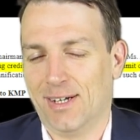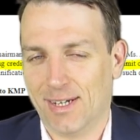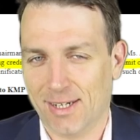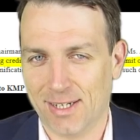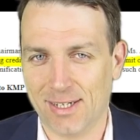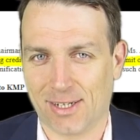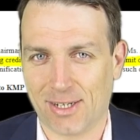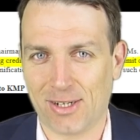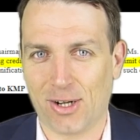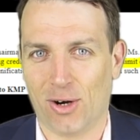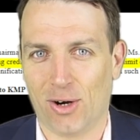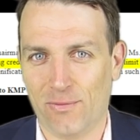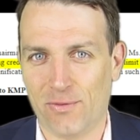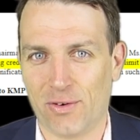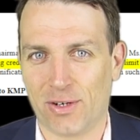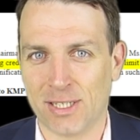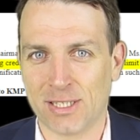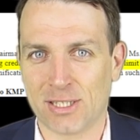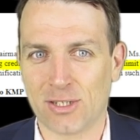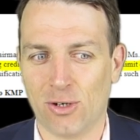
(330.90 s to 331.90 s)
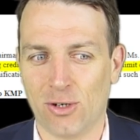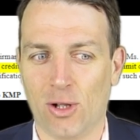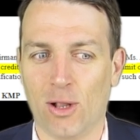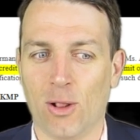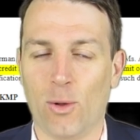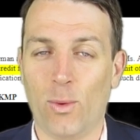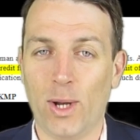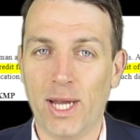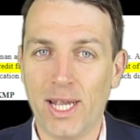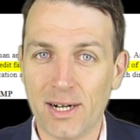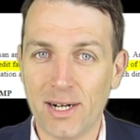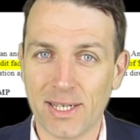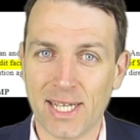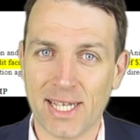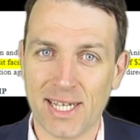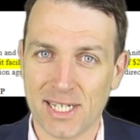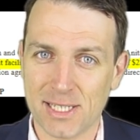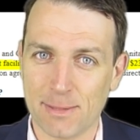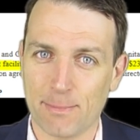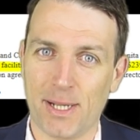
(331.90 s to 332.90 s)
a conference call where they
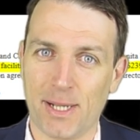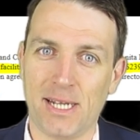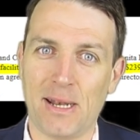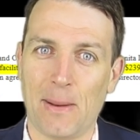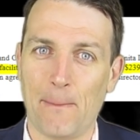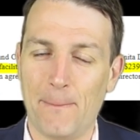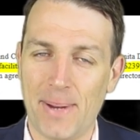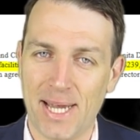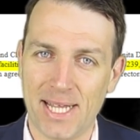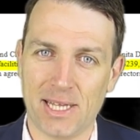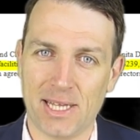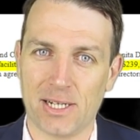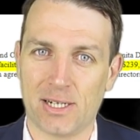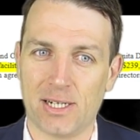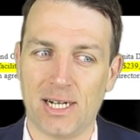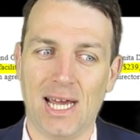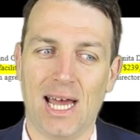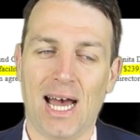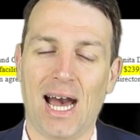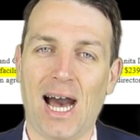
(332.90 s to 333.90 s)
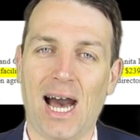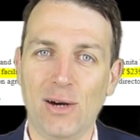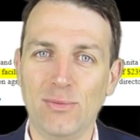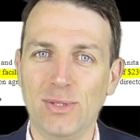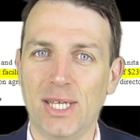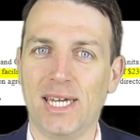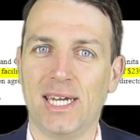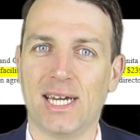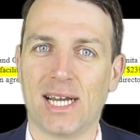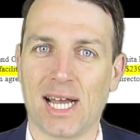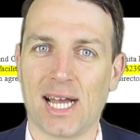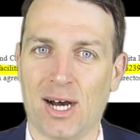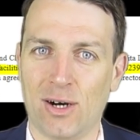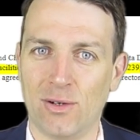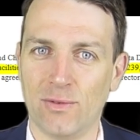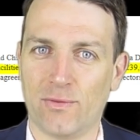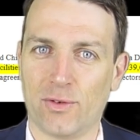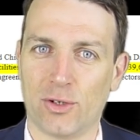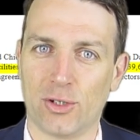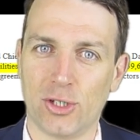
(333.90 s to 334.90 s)
explain better how they
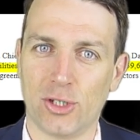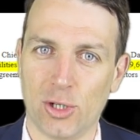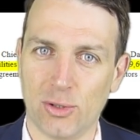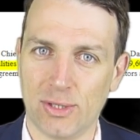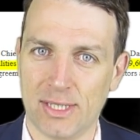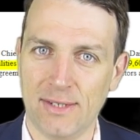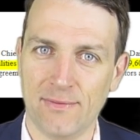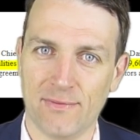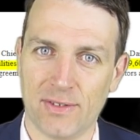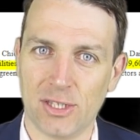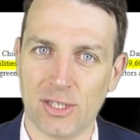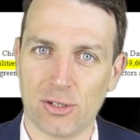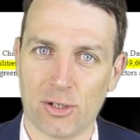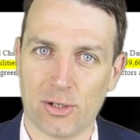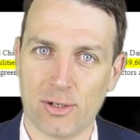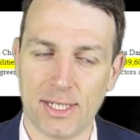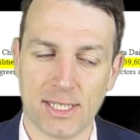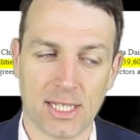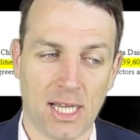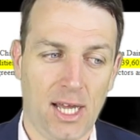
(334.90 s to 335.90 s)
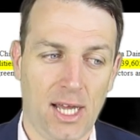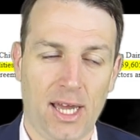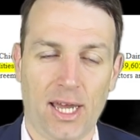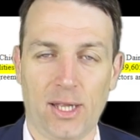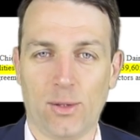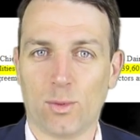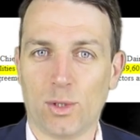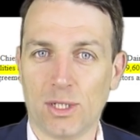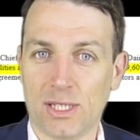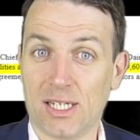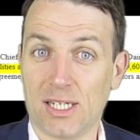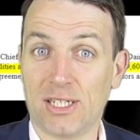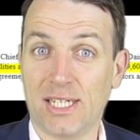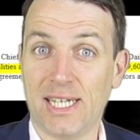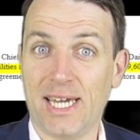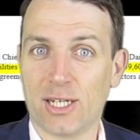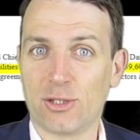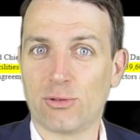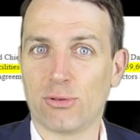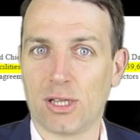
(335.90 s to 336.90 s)
account for those inventories and what are the
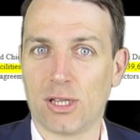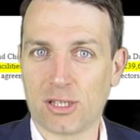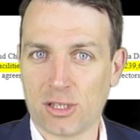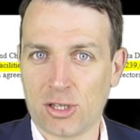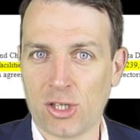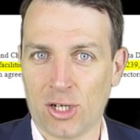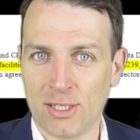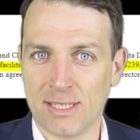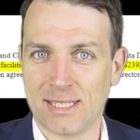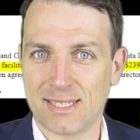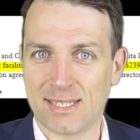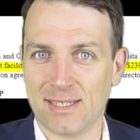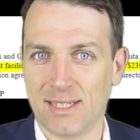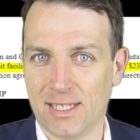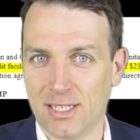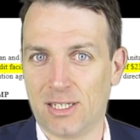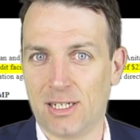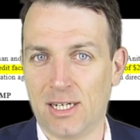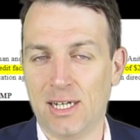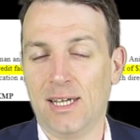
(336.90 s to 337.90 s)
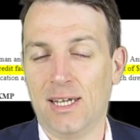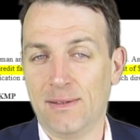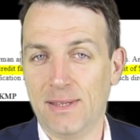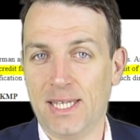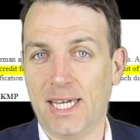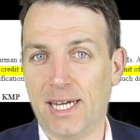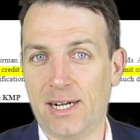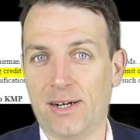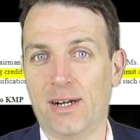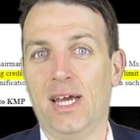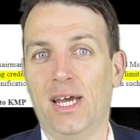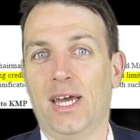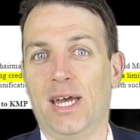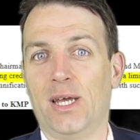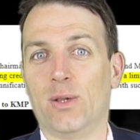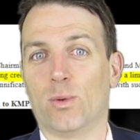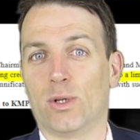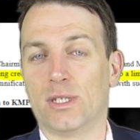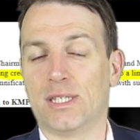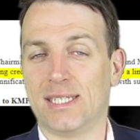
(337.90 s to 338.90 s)
actual tons there, there
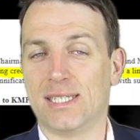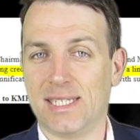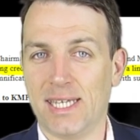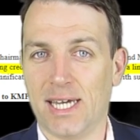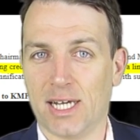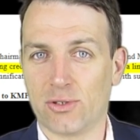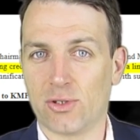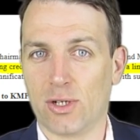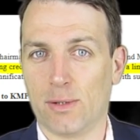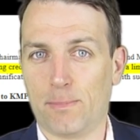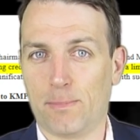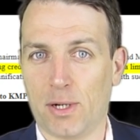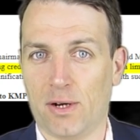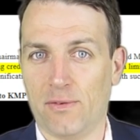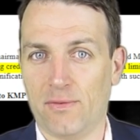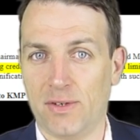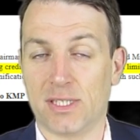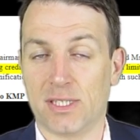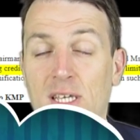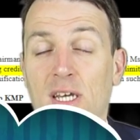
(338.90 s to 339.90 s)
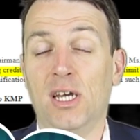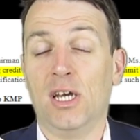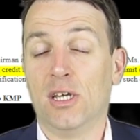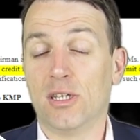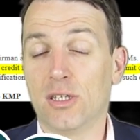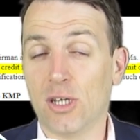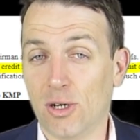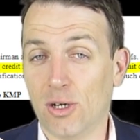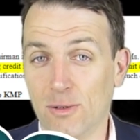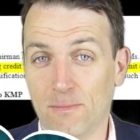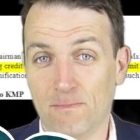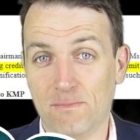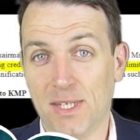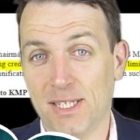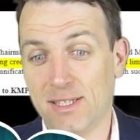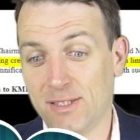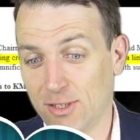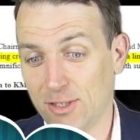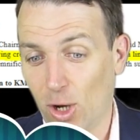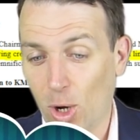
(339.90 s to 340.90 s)
and what is the actual profits. So
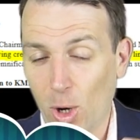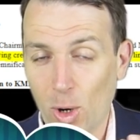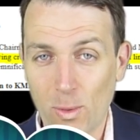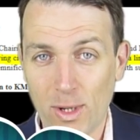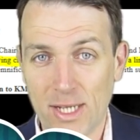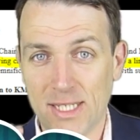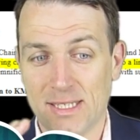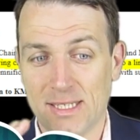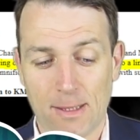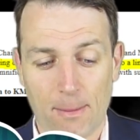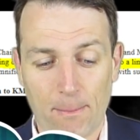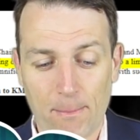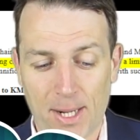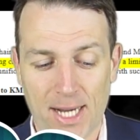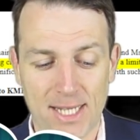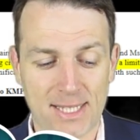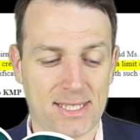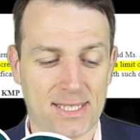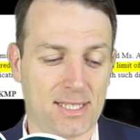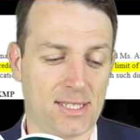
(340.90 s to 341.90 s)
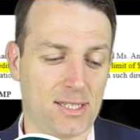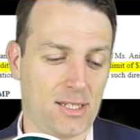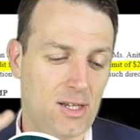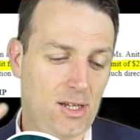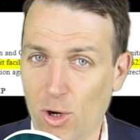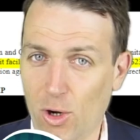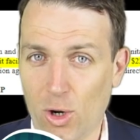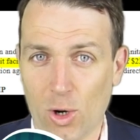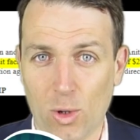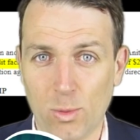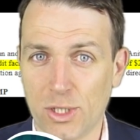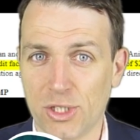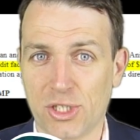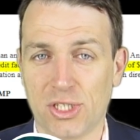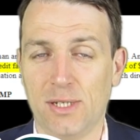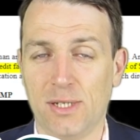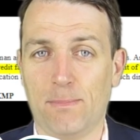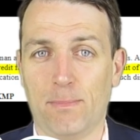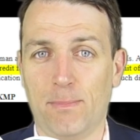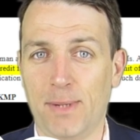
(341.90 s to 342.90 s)
that's always BUT's
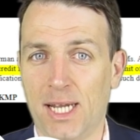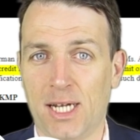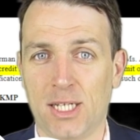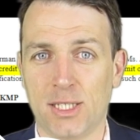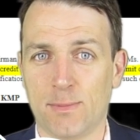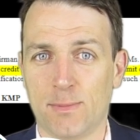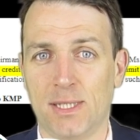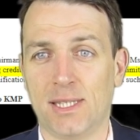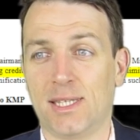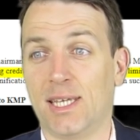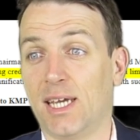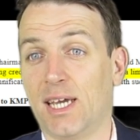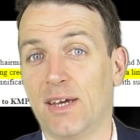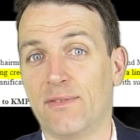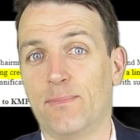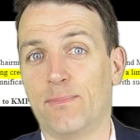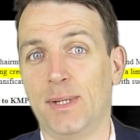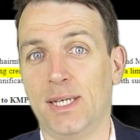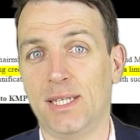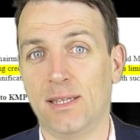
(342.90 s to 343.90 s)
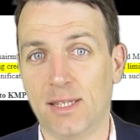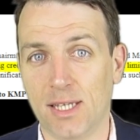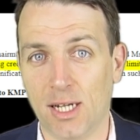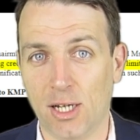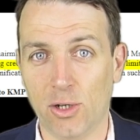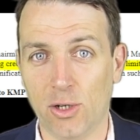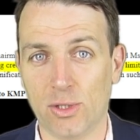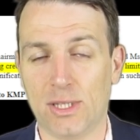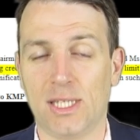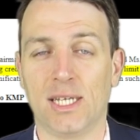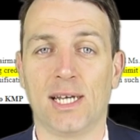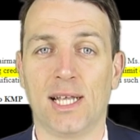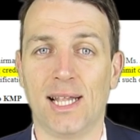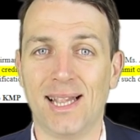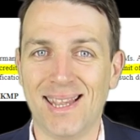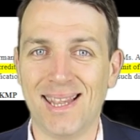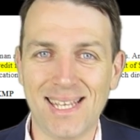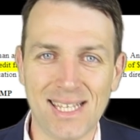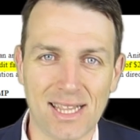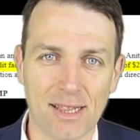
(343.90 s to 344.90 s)
ownership management. They have been diluting a
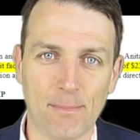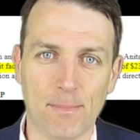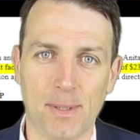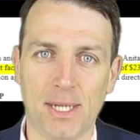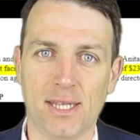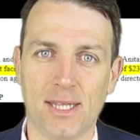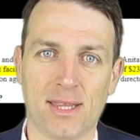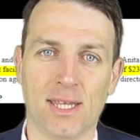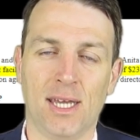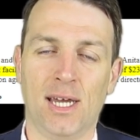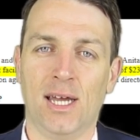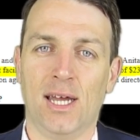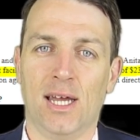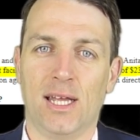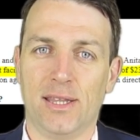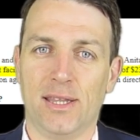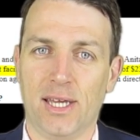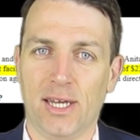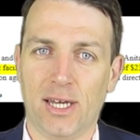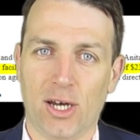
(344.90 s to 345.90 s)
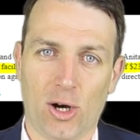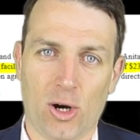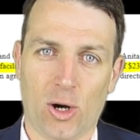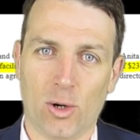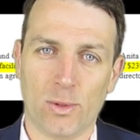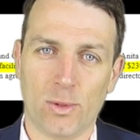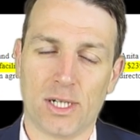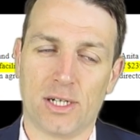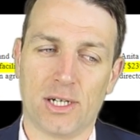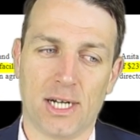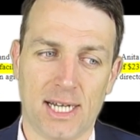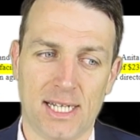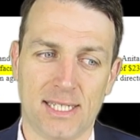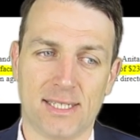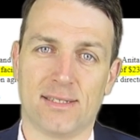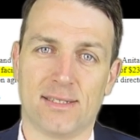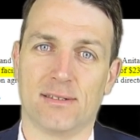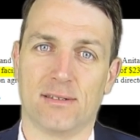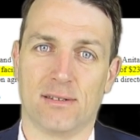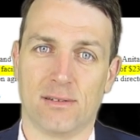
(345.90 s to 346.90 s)
little bit. The owner
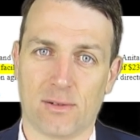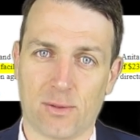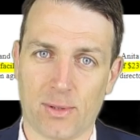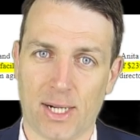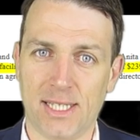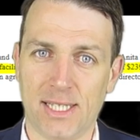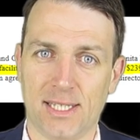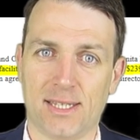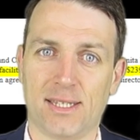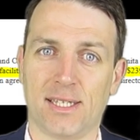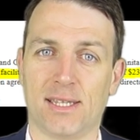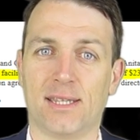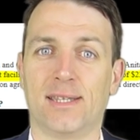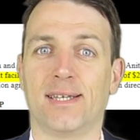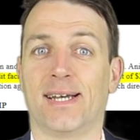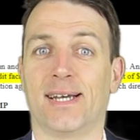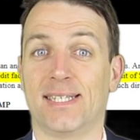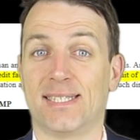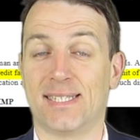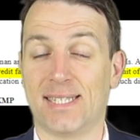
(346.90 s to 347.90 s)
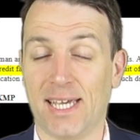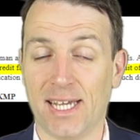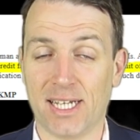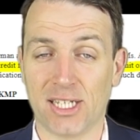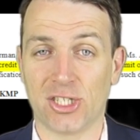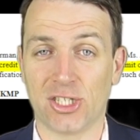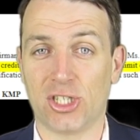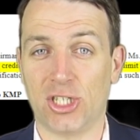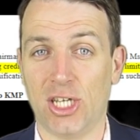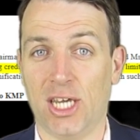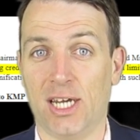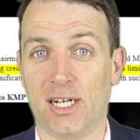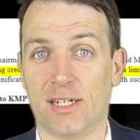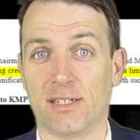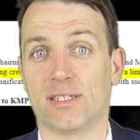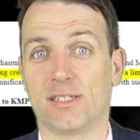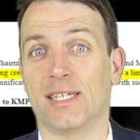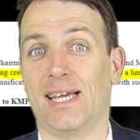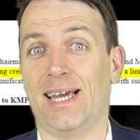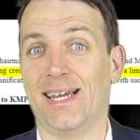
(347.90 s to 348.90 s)
has credited, has taken
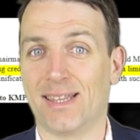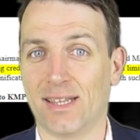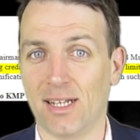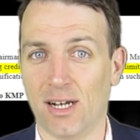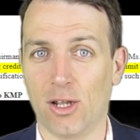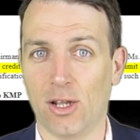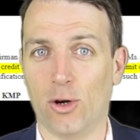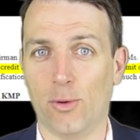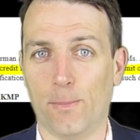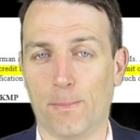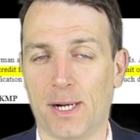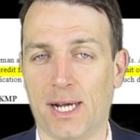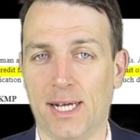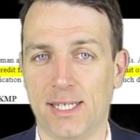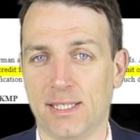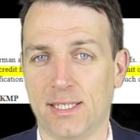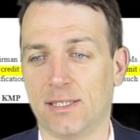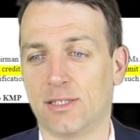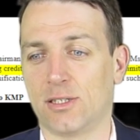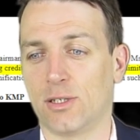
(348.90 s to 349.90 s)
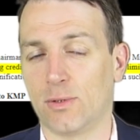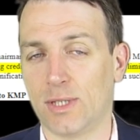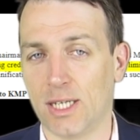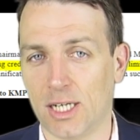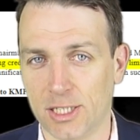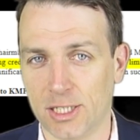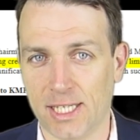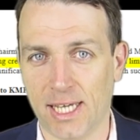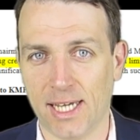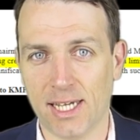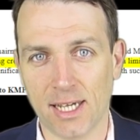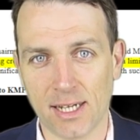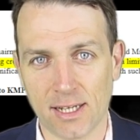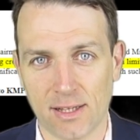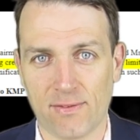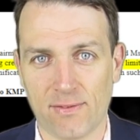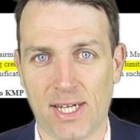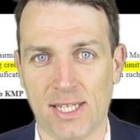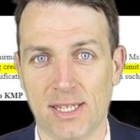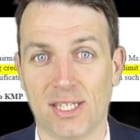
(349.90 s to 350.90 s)
shares at the low prices, so they are taking
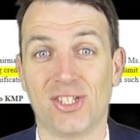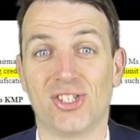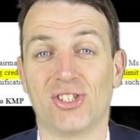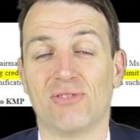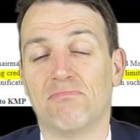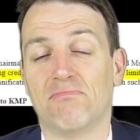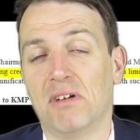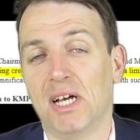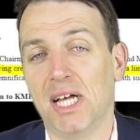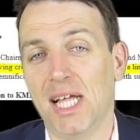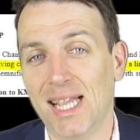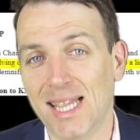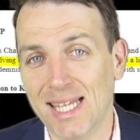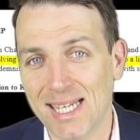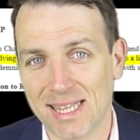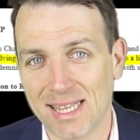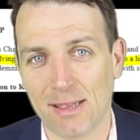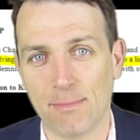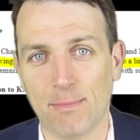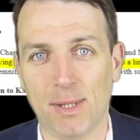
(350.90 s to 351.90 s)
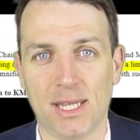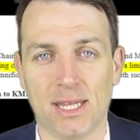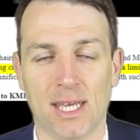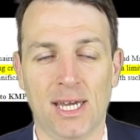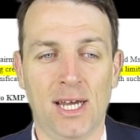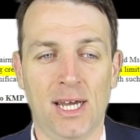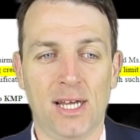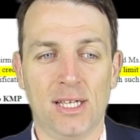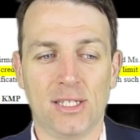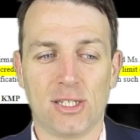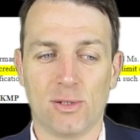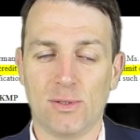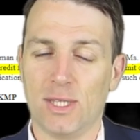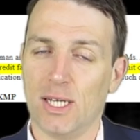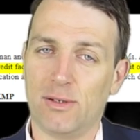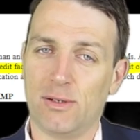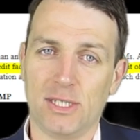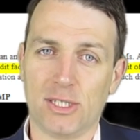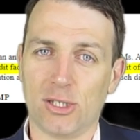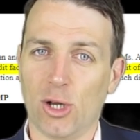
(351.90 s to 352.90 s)
advantage a little bit. So
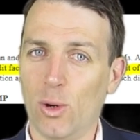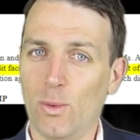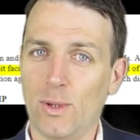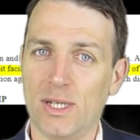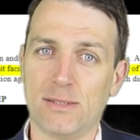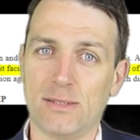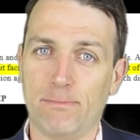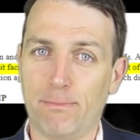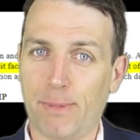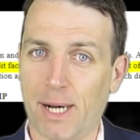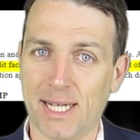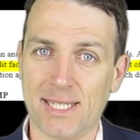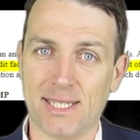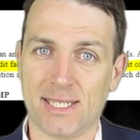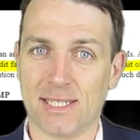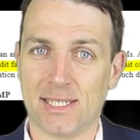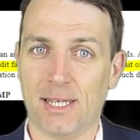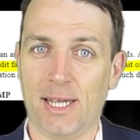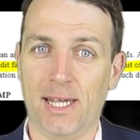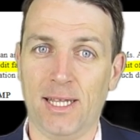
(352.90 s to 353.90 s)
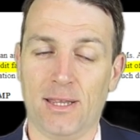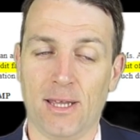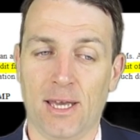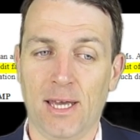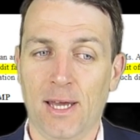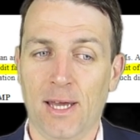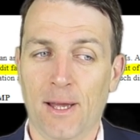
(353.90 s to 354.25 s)
there is always BUTs and